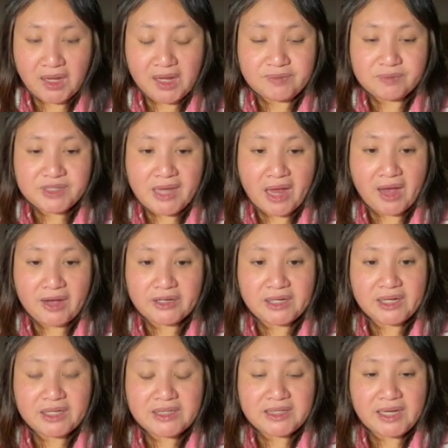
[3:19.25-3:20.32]
Sarah
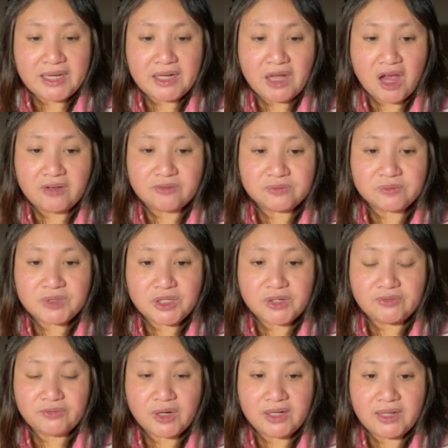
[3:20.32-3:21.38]
Hadid do
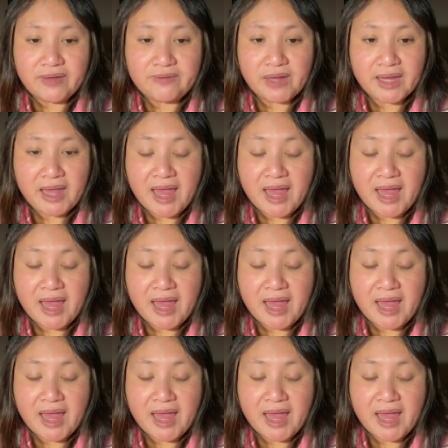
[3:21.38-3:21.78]
for a living,